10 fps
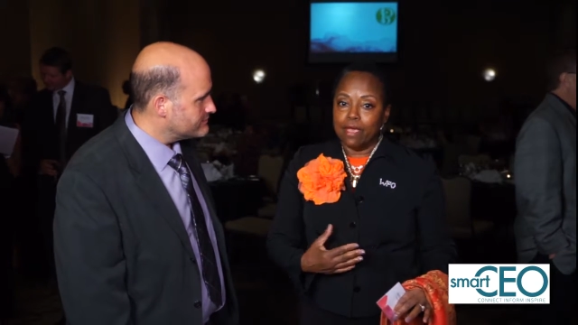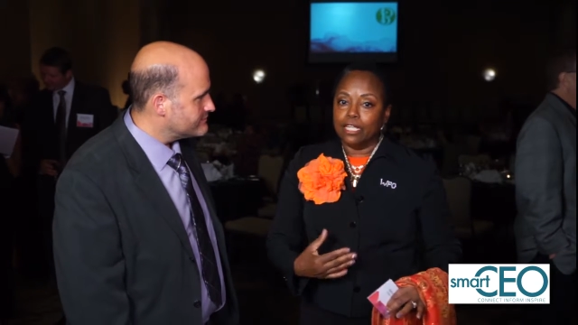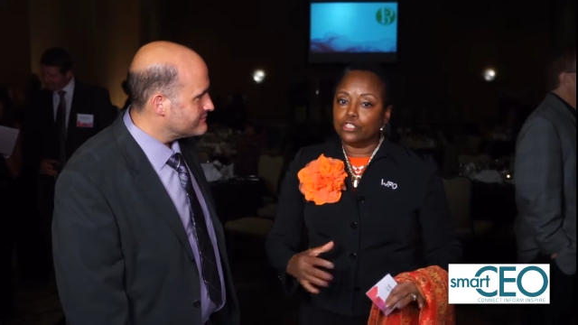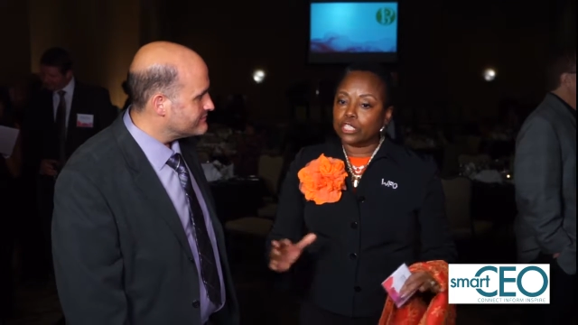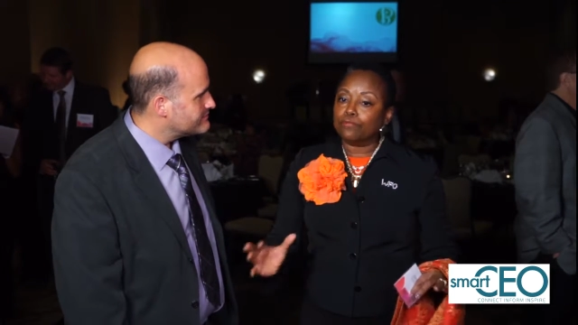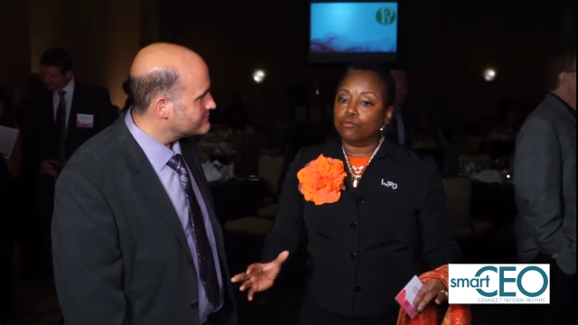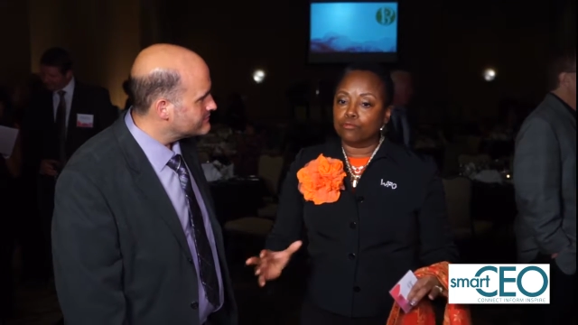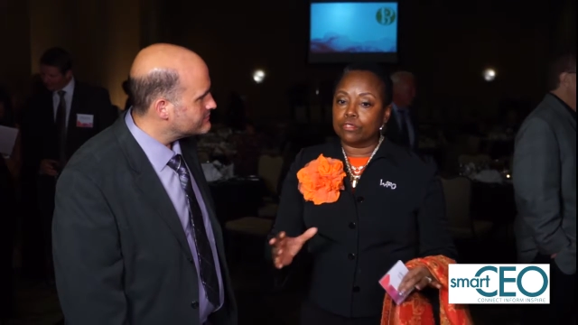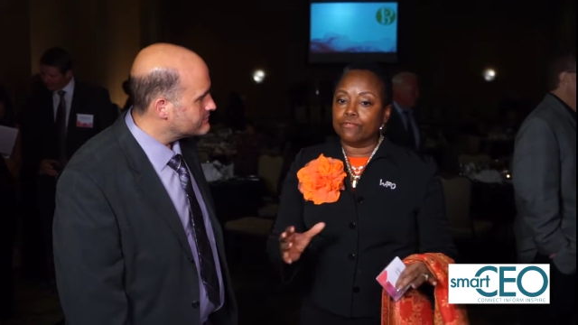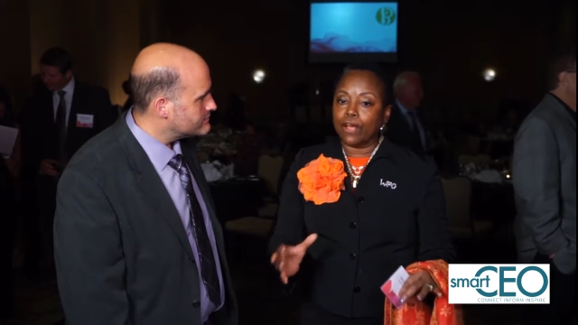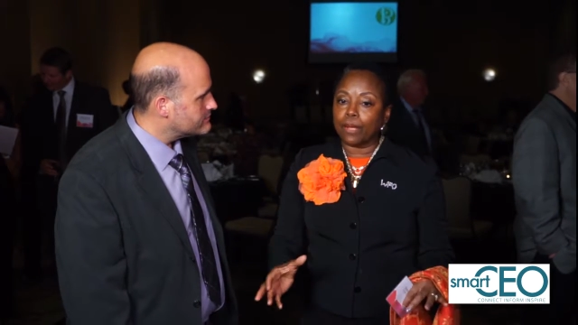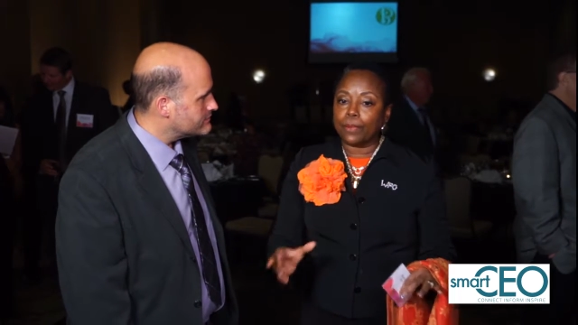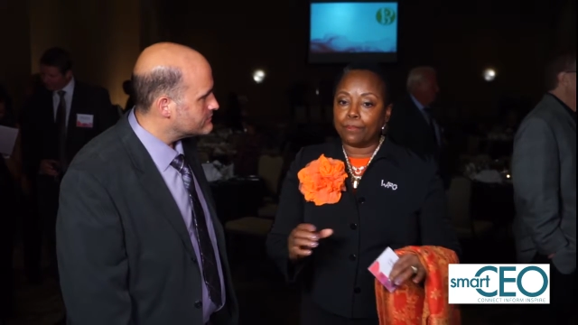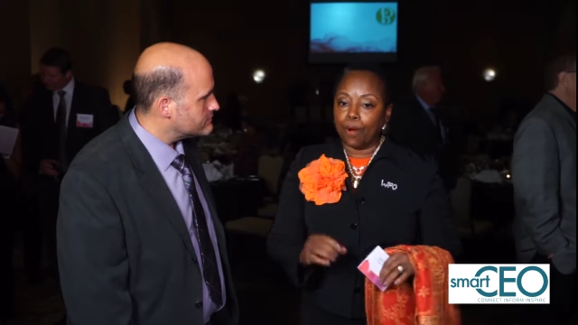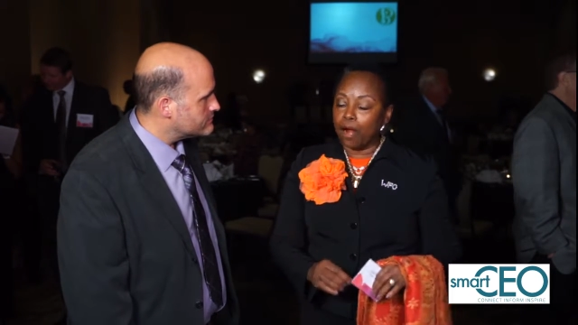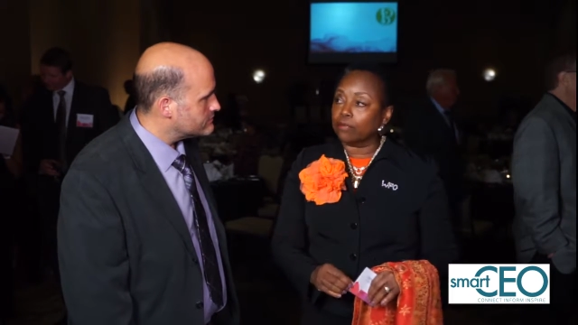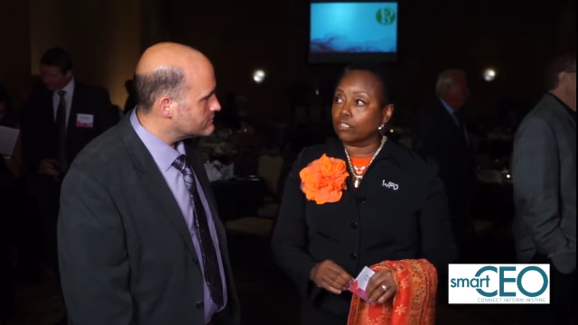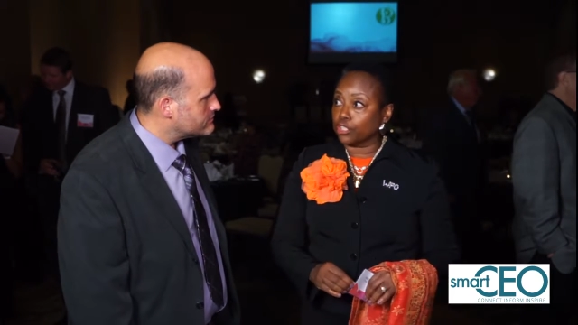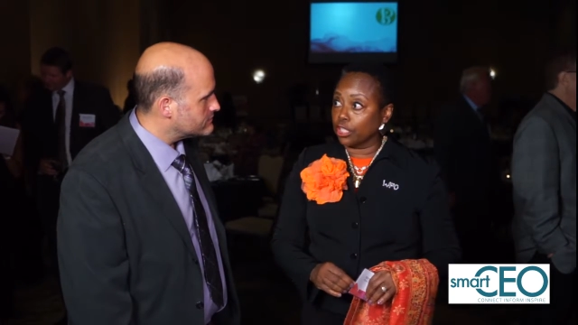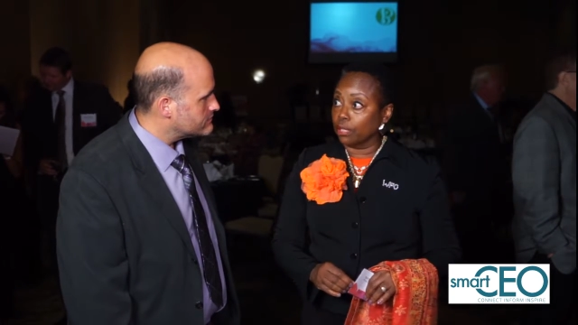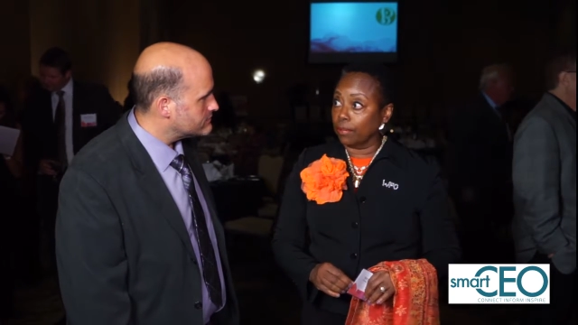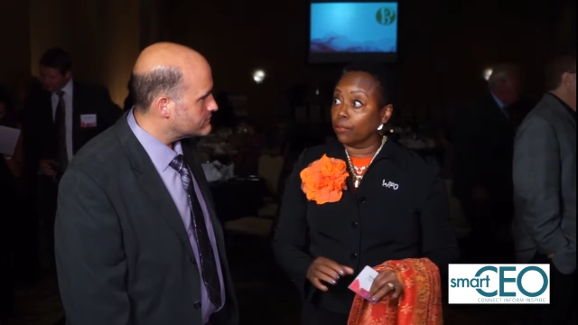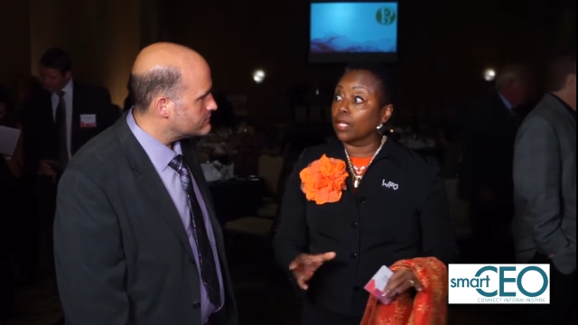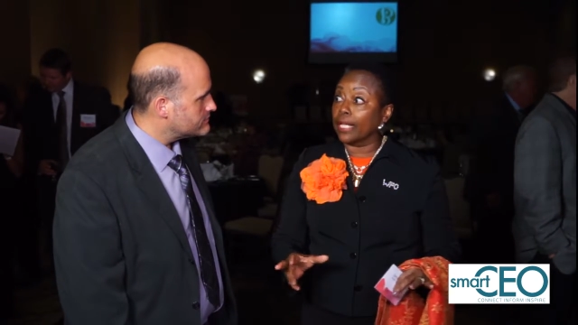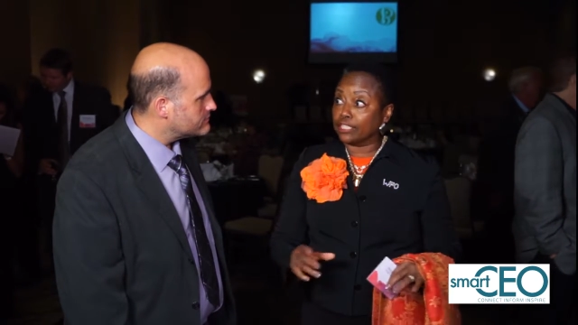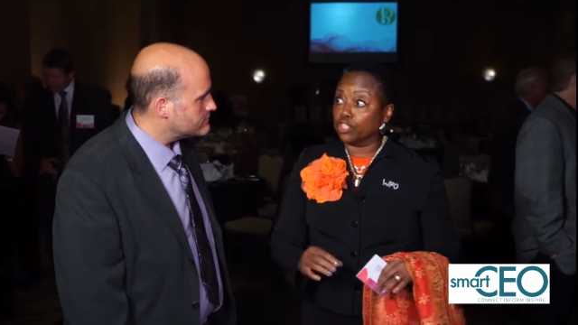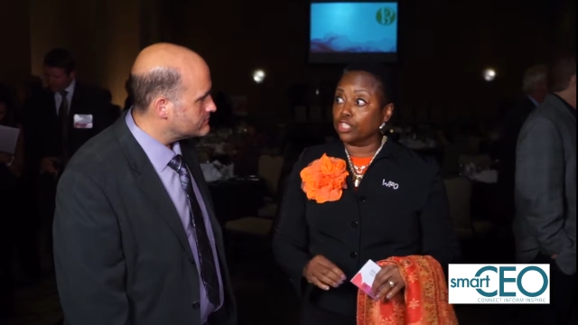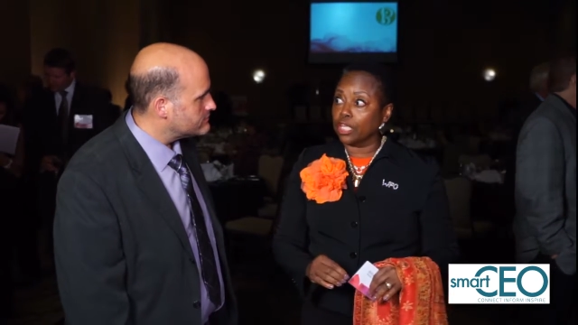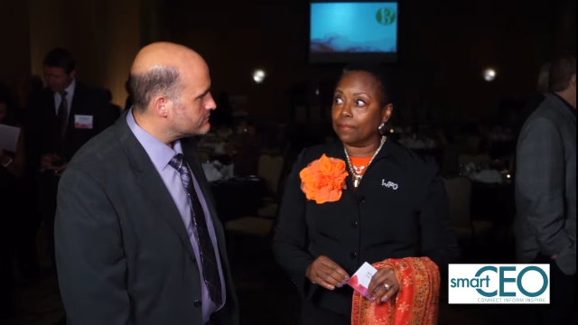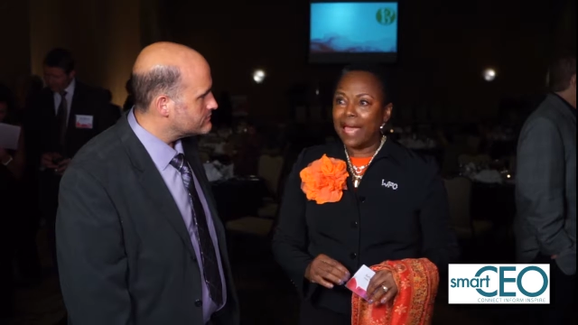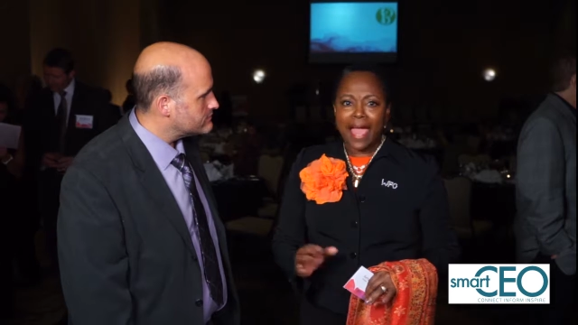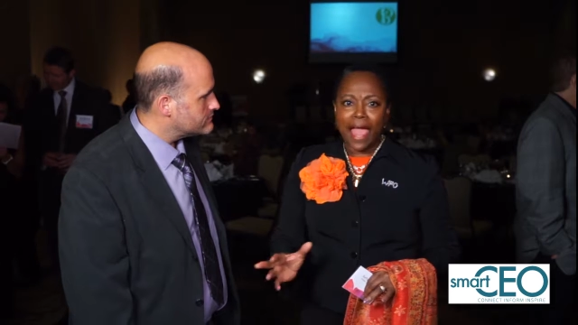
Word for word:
Speaker 1: and just develop a partnership, a relationship,